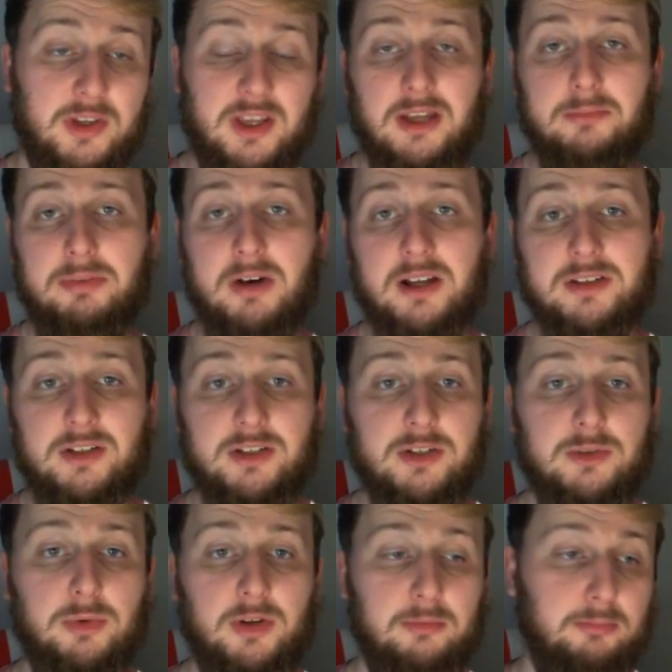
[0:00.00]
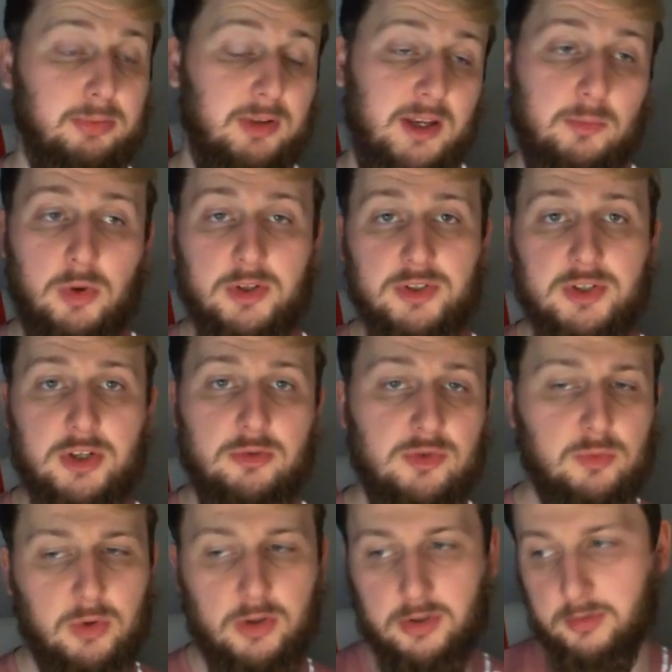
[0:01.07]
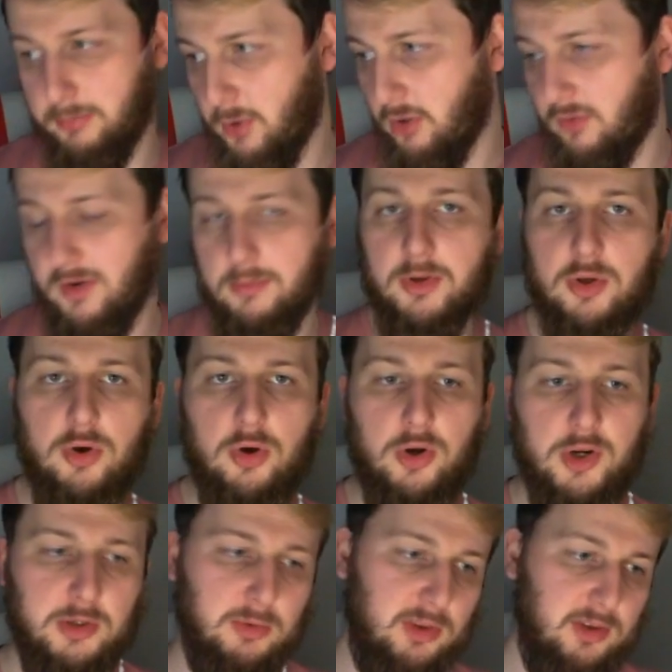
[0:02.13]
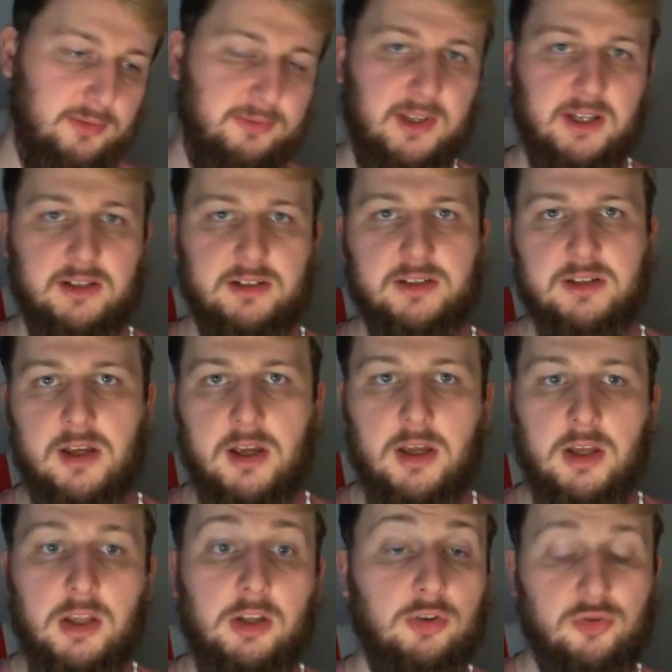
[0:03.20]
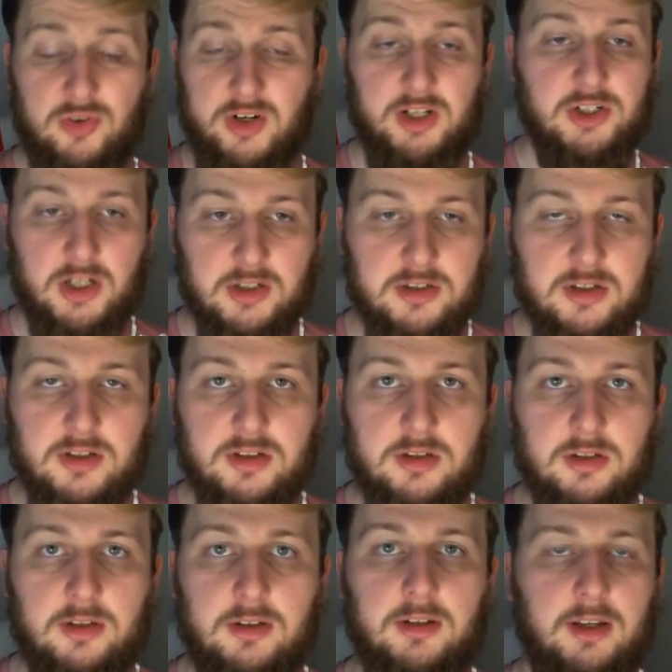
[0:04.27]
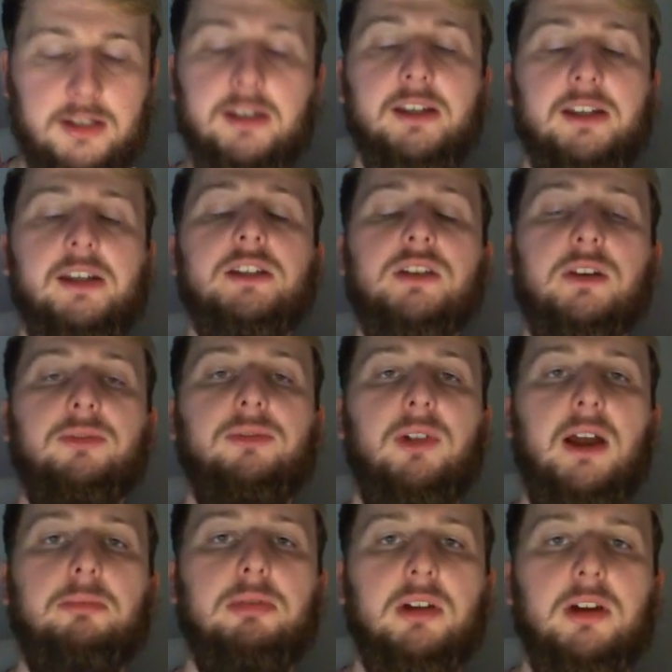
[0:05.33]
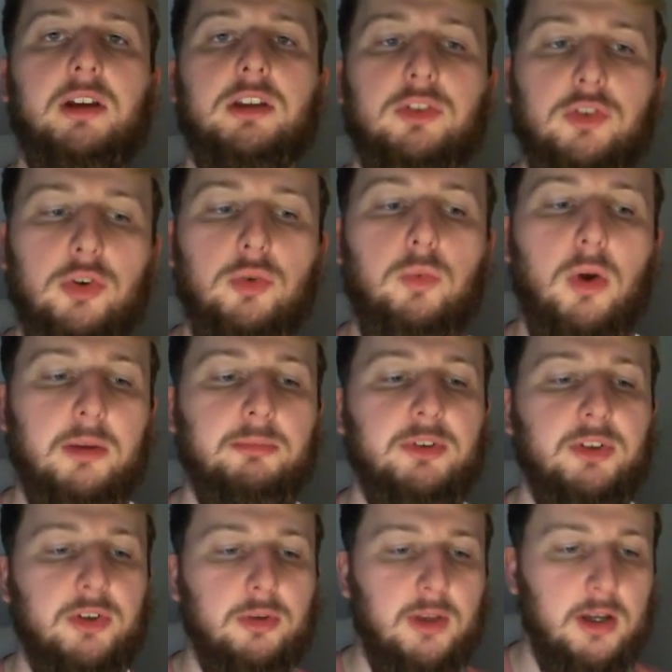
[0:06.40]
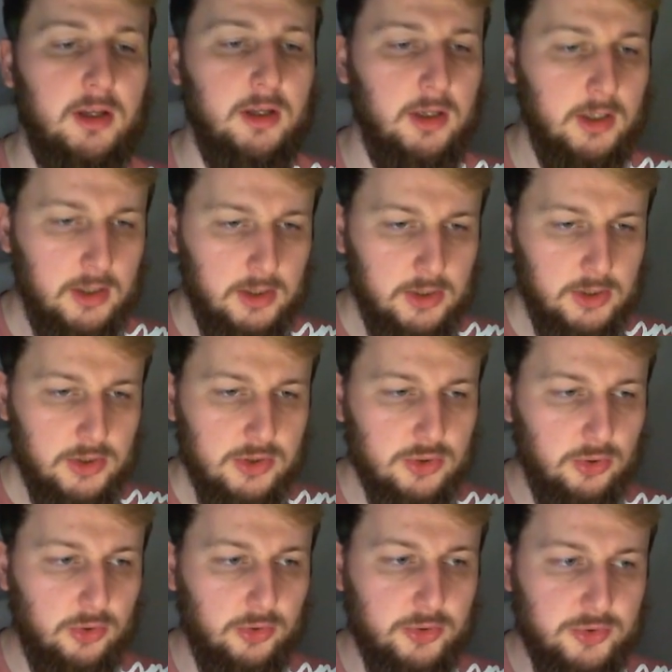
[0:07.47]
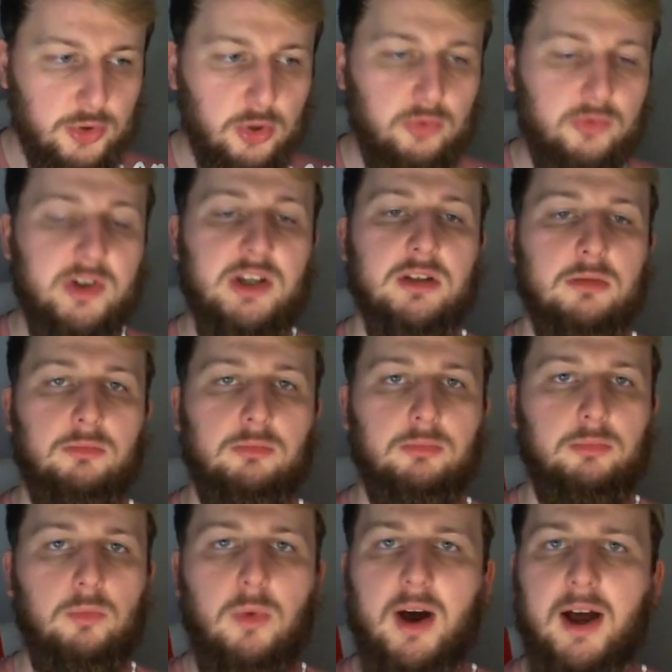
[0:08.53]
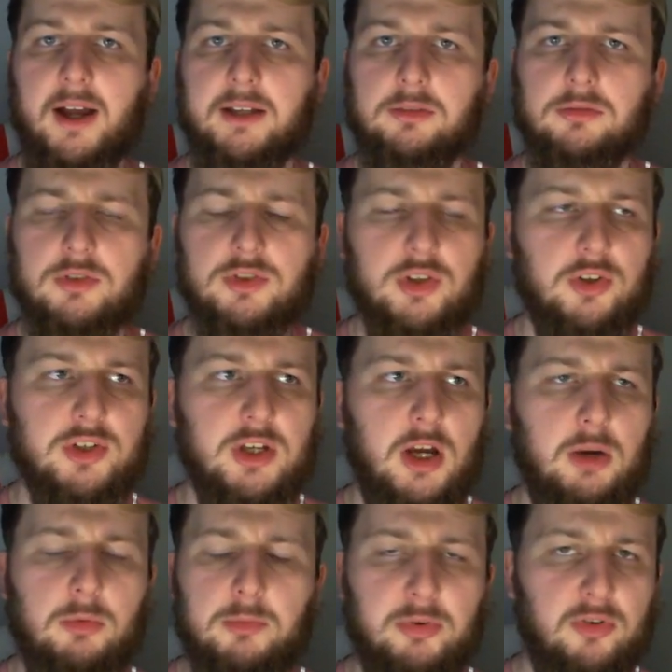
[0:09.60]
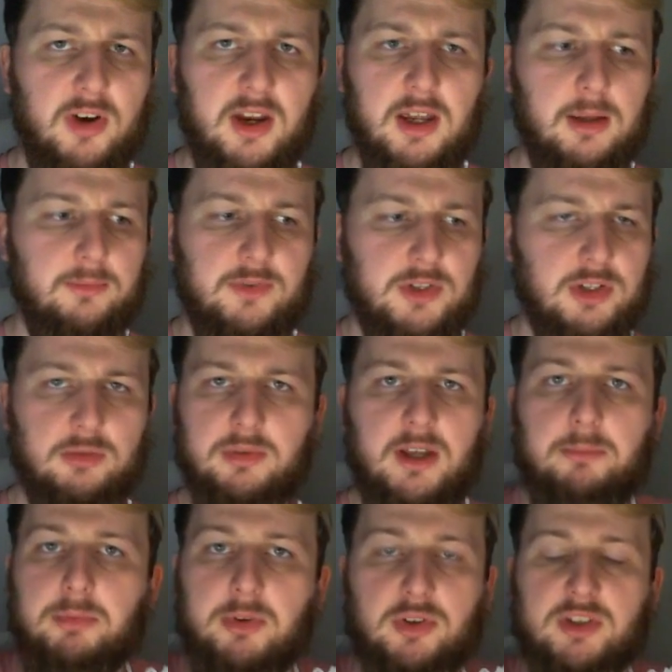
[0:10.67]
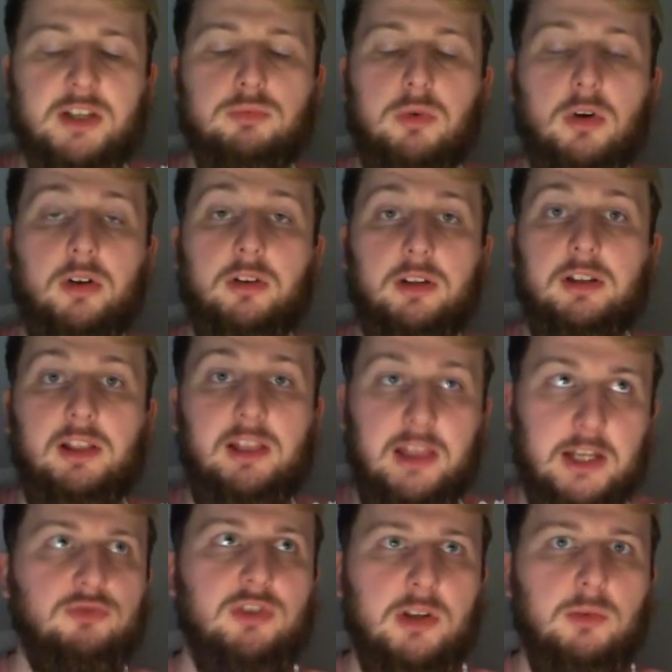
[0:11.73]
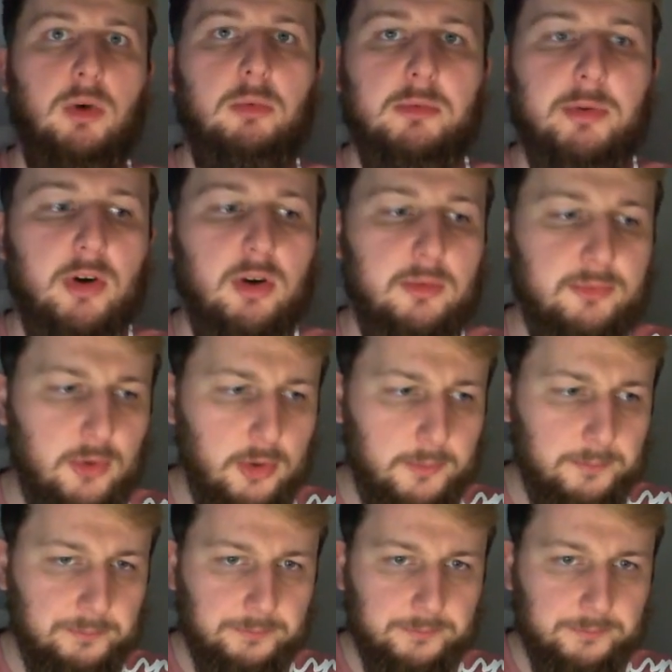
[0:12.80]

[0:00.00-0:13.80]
key passes. You want him playing 1-2s. You want the ball around the corner. You want the flicks. Great chances. He is your flair player. You do want him to do that. So there's no reason why Solskjaer would berate him for doing that, because that's literally what we bought him for.